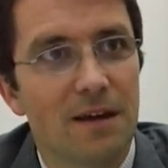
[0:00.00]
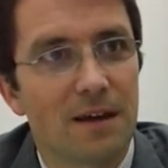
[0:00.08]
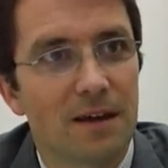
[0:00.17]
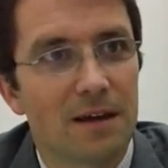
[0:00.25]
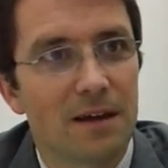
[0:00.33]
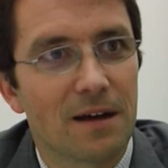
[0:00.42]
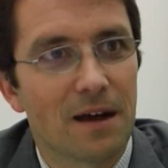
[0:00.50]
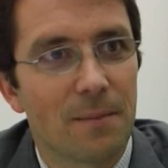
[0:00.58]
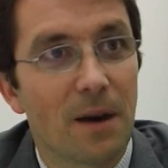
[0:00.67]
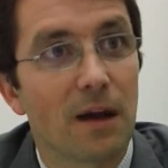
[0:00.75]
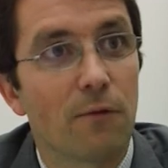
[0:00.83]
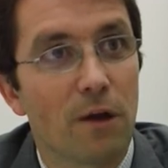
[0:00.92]
a
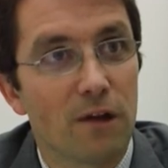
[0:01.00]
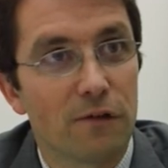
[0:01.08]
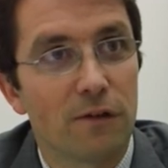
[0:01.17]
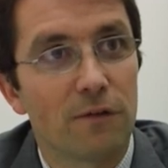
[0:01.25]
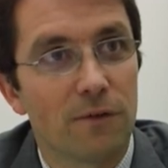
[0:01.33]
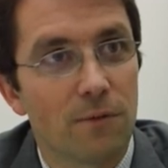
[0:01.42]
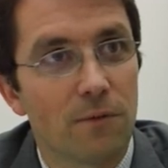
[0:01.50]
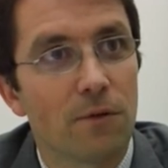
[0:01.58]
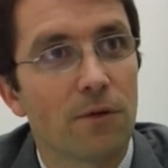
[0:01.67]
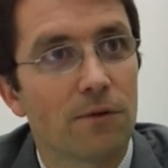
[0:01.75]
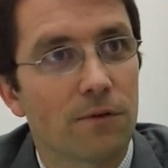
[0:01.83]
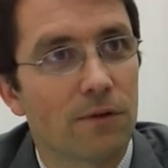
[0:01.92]
migration
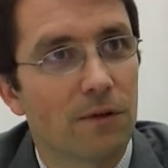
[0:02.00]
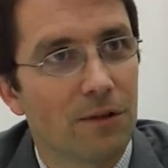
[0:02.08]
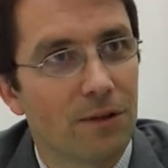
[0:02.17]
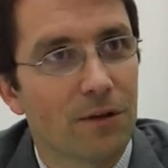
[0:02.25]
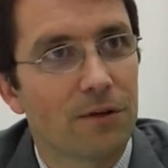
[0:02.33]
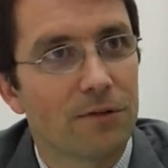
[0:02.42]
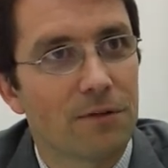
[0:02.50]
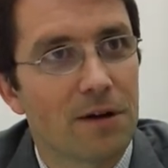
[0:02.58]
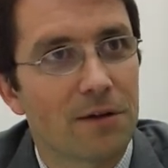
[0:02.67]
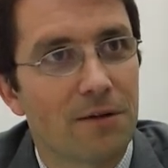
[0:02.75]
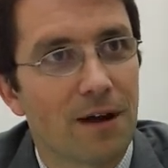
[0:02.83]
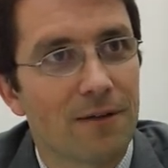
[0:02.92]
towards larger
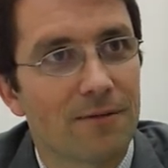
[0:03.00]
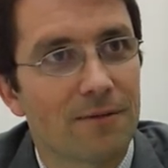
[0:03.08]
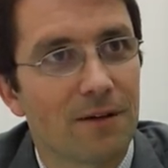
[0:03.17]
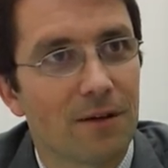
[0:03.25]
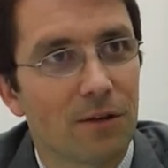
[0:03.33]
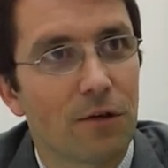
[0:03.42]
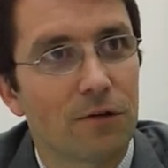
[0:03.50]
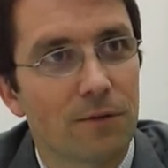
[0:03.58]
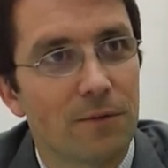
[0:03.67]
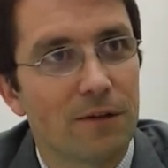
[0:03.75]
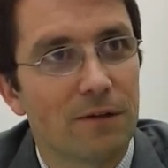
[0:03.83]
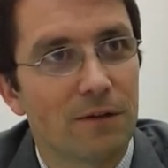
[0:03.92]
aircraft, larger
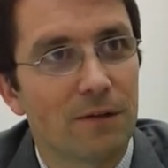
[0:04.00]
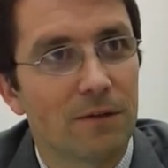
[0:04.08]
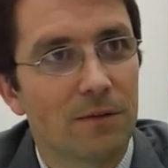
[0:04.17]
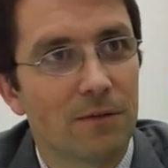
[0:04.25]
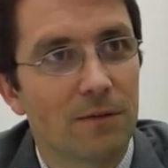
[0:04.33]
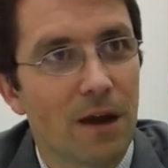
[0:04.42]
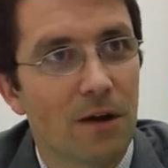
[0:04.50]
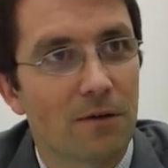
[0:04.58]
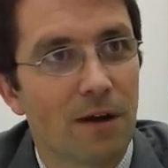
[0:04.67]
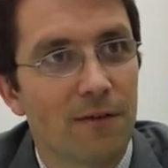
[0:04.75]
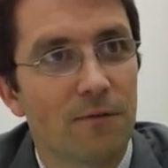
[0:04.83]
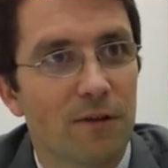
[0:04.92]
regional
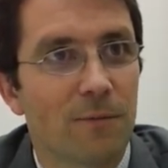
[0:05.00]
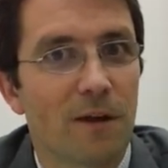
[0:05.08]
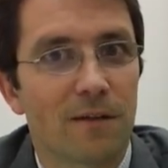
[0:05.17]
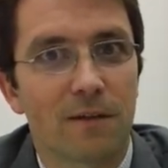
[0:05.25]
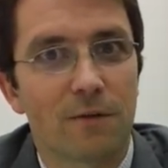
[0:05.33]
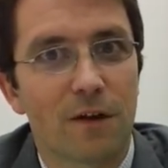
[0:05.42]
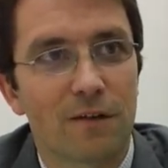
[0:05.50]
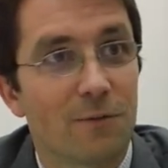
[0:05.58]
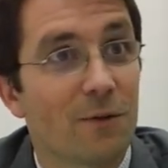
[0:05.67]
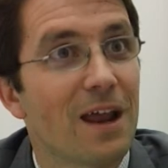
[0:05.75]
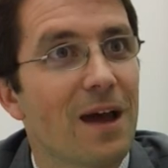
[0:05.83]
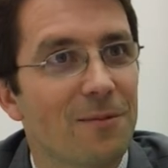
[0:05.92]
aircraft, which begs the
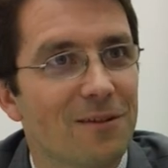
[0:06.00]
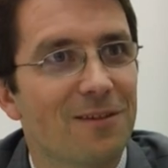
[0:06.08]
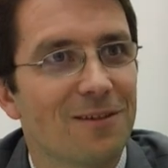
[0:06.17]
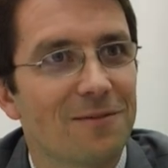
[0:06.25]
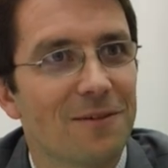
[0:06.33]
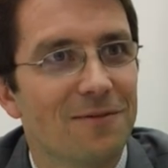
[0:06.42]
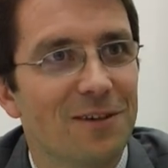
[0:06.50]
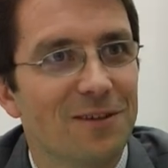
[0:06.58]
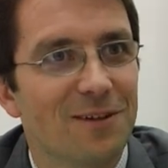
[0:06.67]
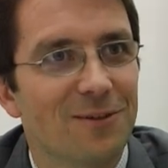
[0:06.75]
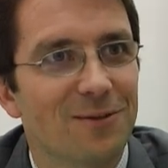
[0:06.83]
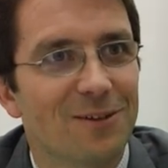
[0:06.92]
question, what happens to the
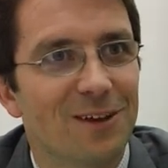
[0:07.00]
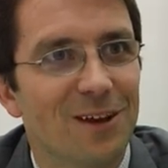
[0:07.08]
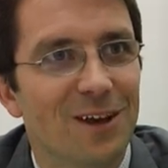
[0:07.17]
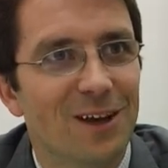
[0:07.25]
50-seaters?